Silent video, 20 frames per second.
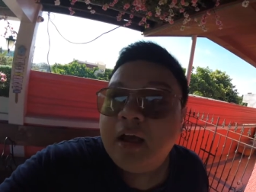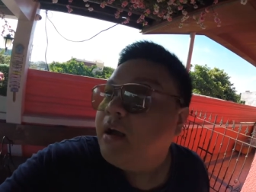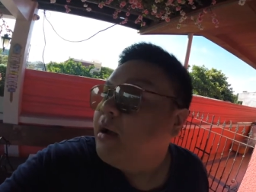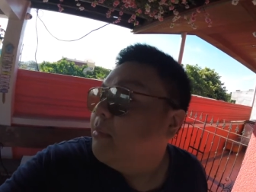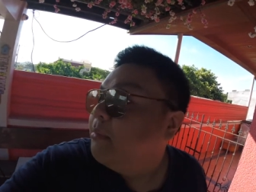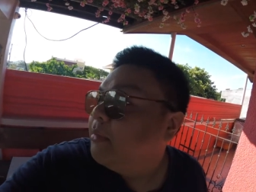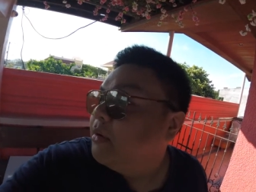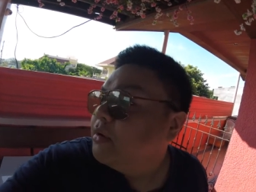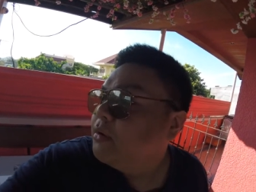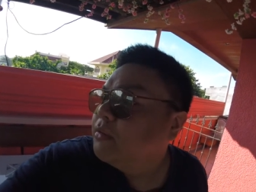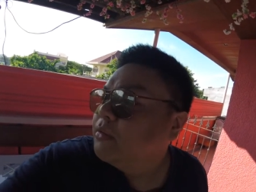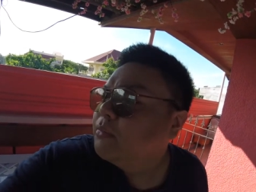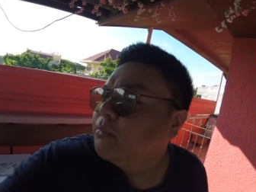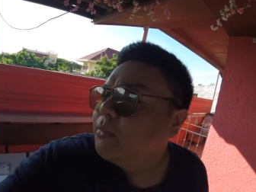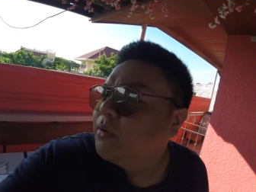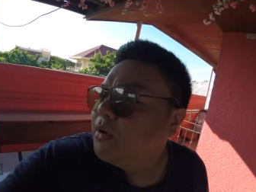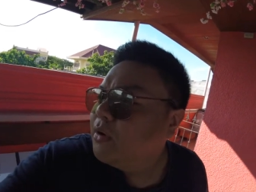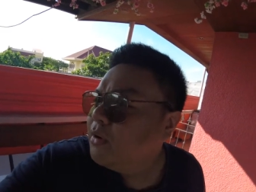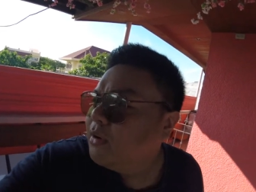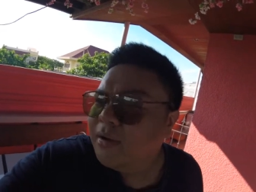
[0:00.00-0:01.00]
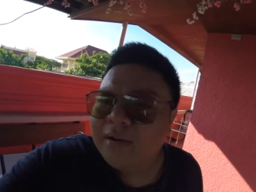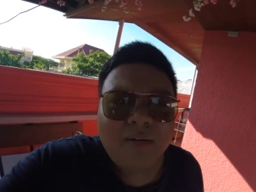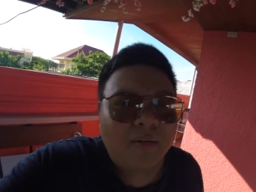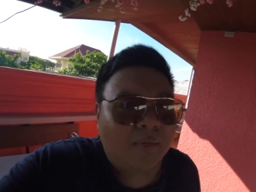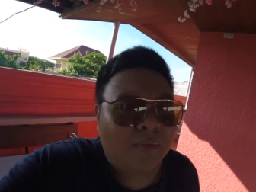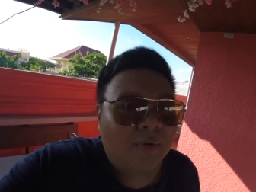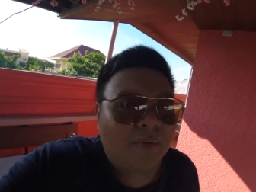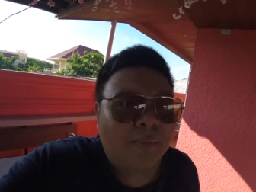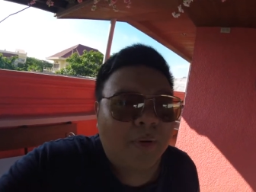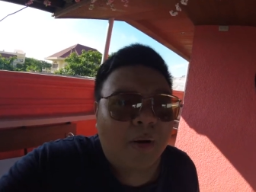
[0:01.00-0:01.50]
we're gonna
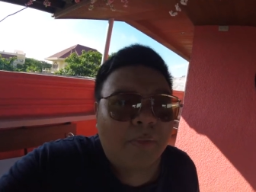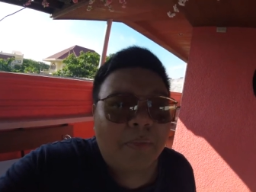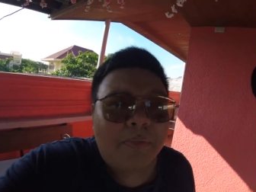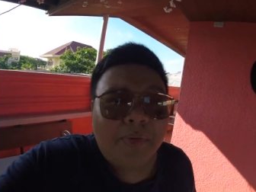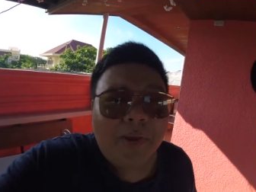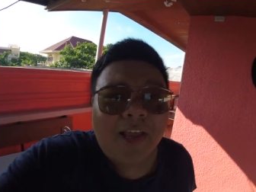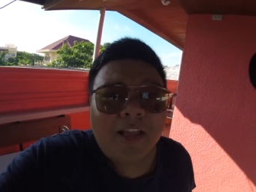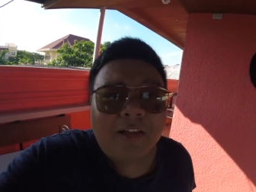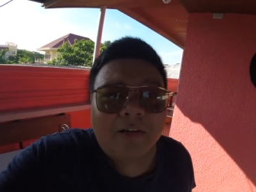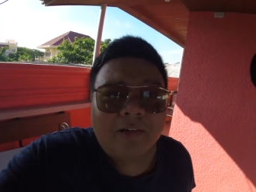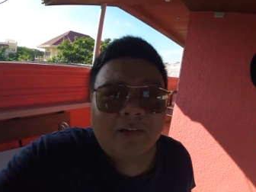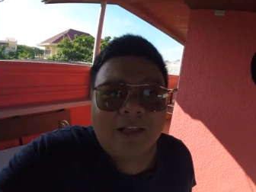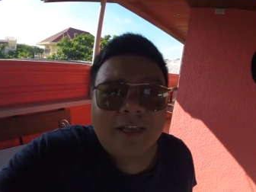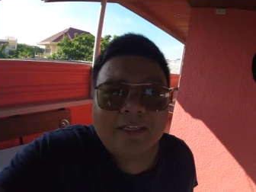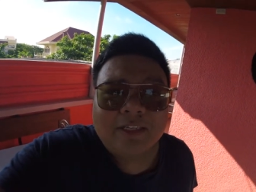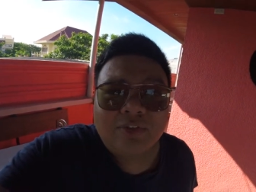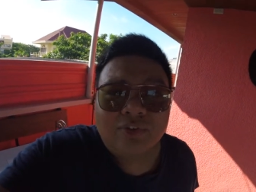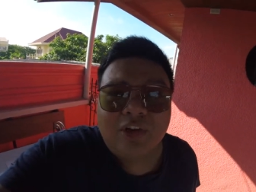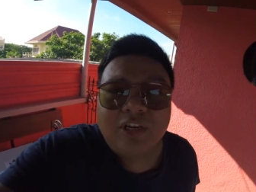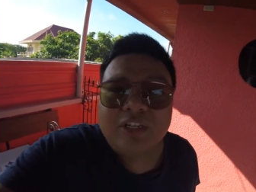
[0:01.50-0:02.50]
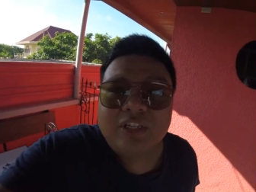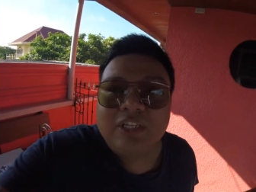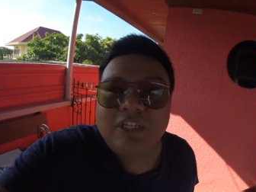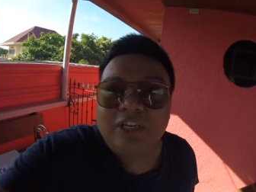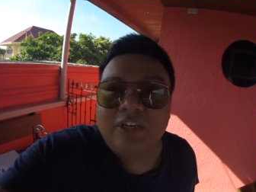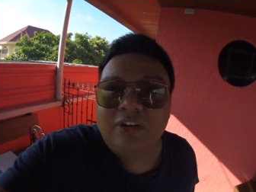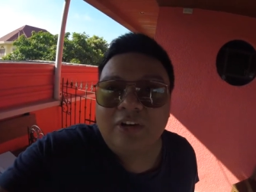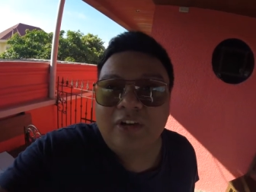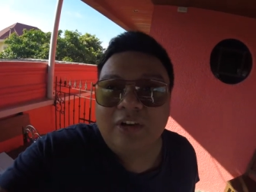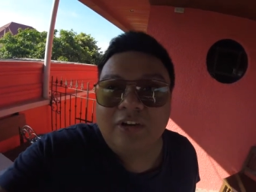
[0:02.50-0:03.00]
We're probably at our last stretch
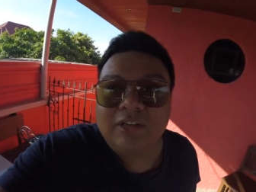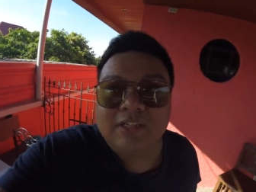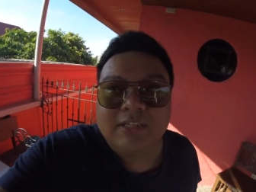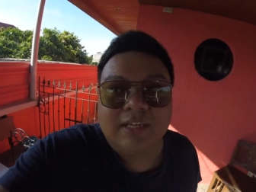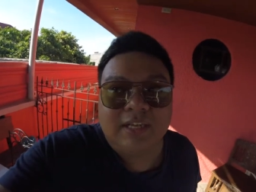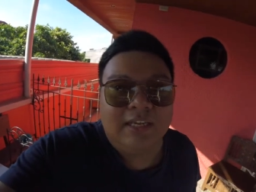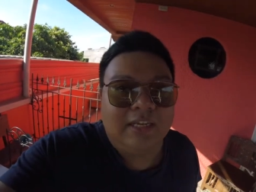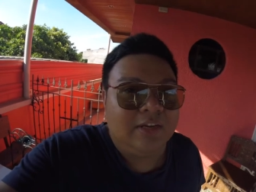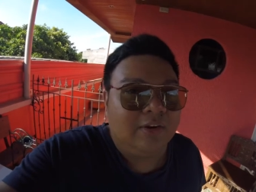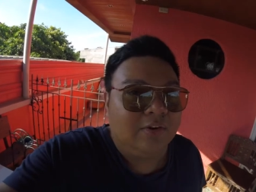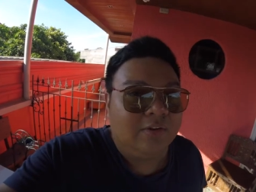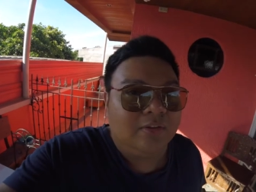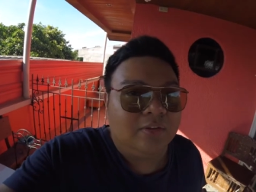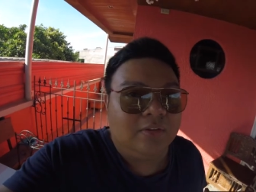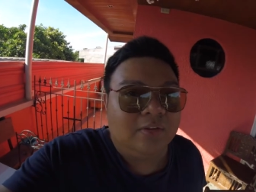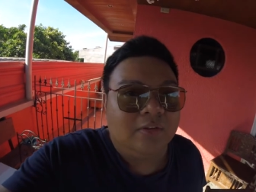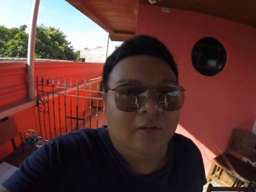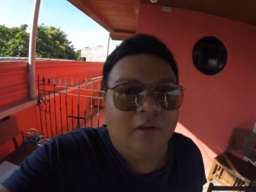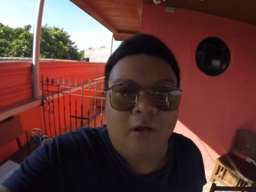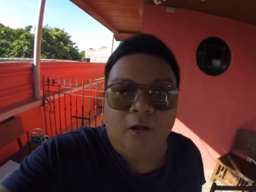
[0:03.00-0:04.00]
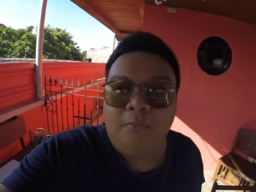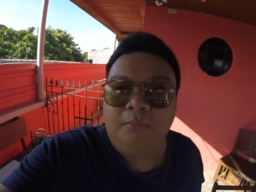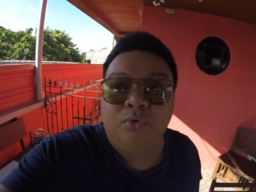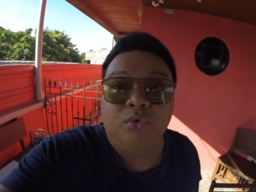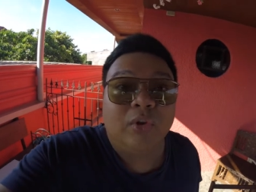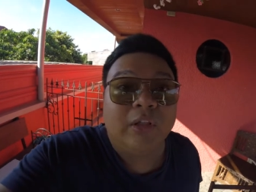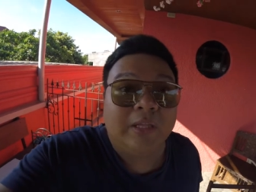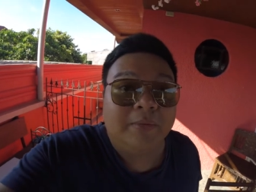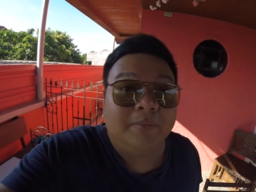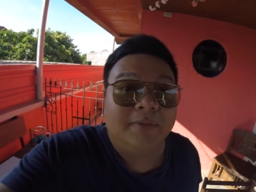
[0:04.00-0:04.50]
here at our stay here in um,
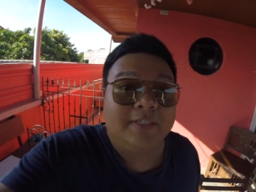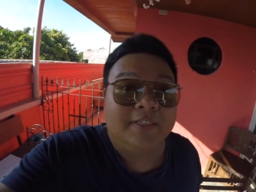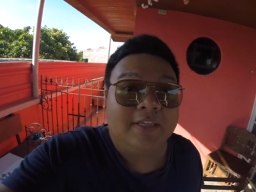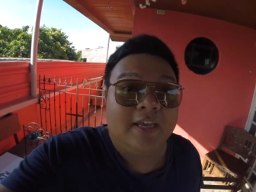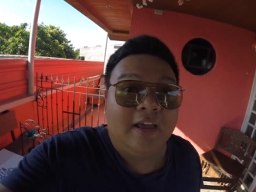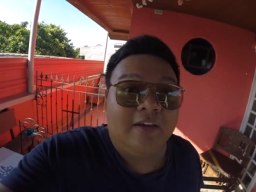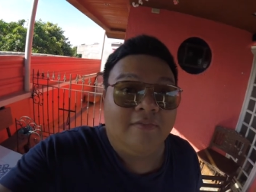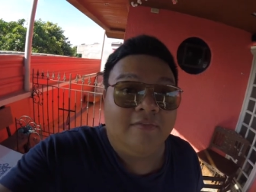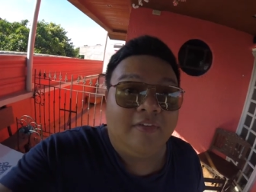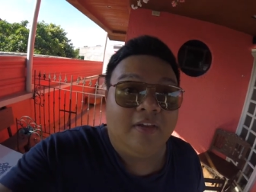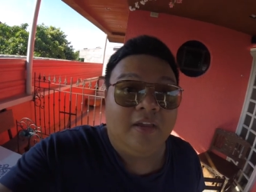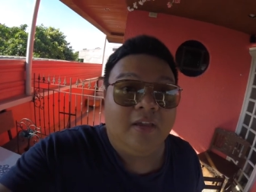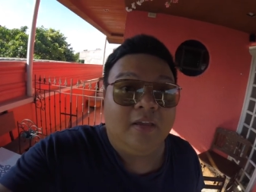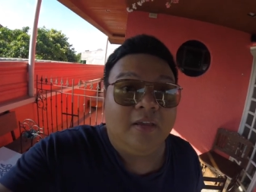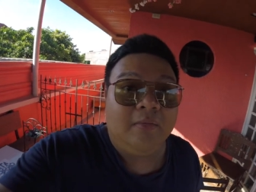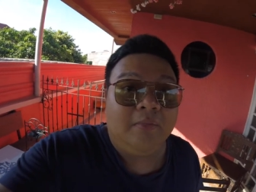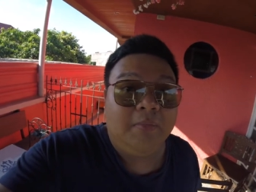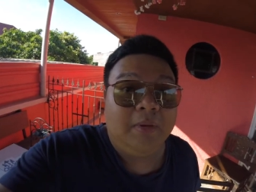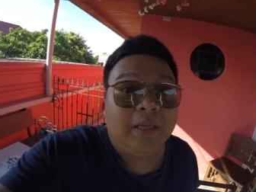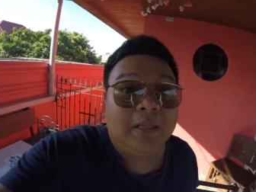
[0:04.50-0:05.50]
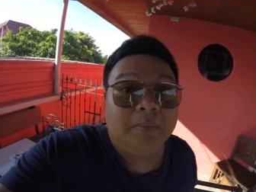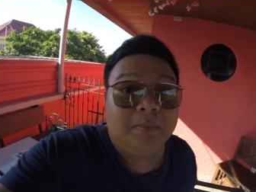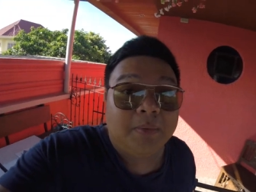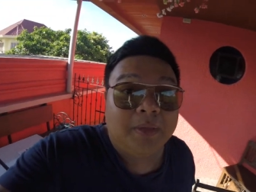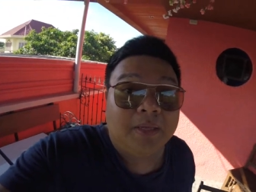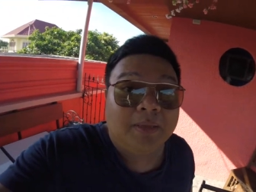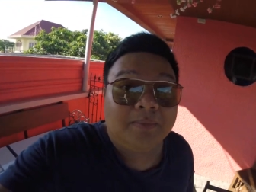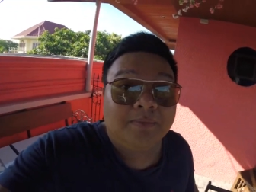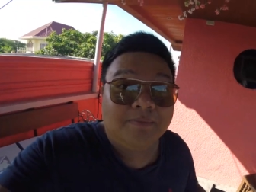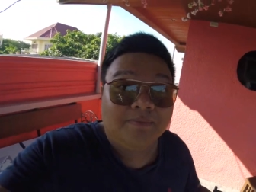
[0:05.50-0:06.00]
Dwelling Bliss Cafe B and
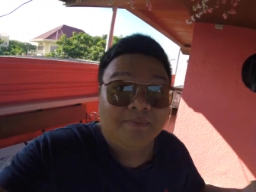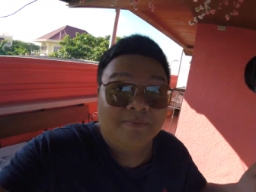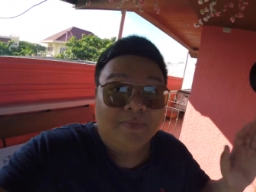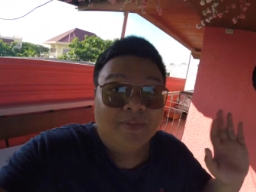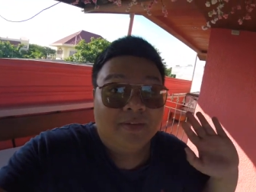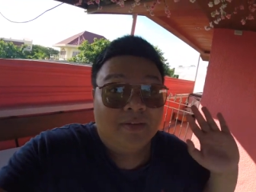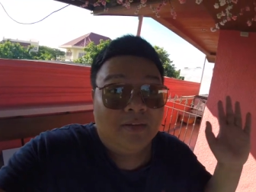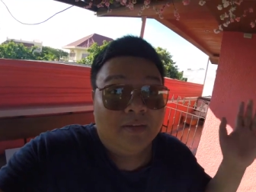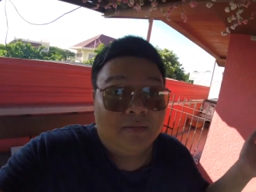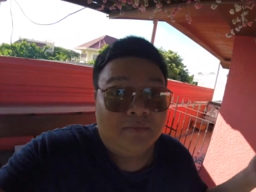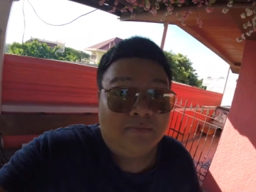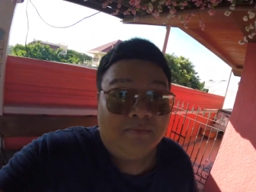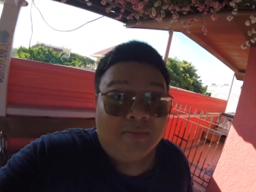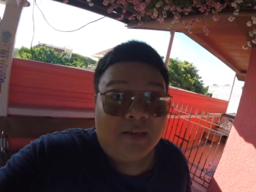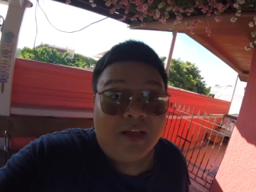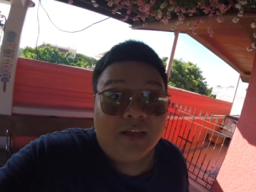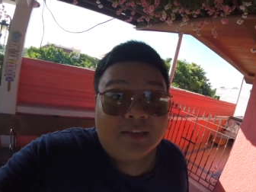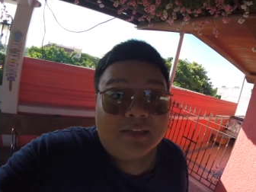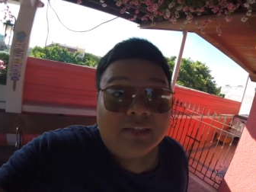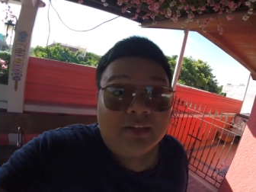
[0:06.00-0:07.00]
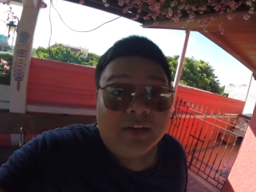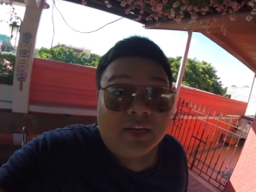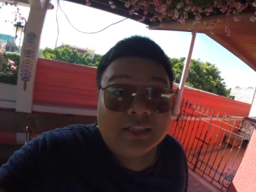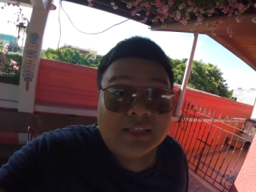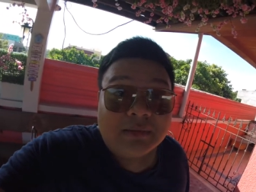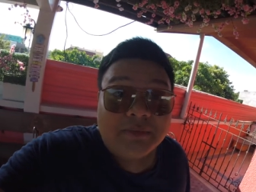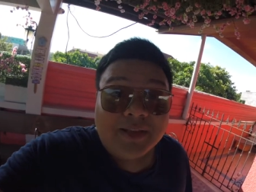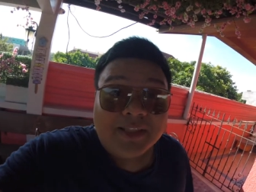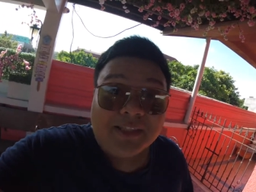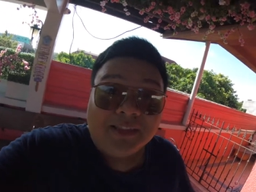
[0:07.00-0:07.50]
B. I'll see you guys
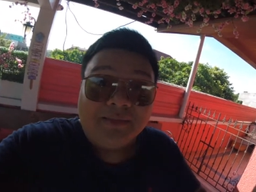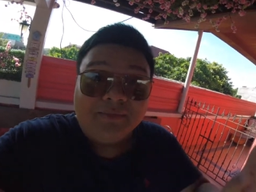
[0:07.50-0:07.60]
in a bit.